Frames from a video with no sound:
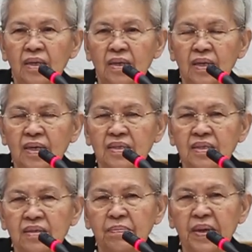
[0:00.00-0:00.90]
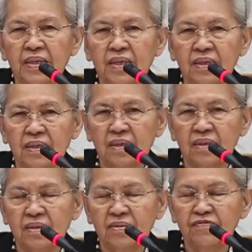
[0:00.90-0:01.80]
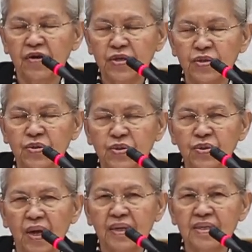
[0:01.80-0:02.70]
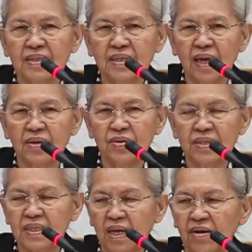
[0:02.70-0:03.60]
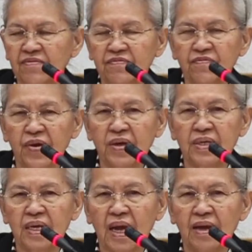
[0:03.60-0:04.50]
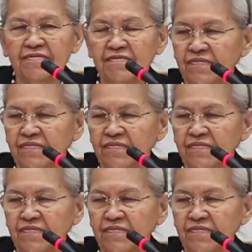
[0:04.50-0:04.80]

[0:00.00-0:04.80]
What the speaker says: it's better for you to understand yourself well enough.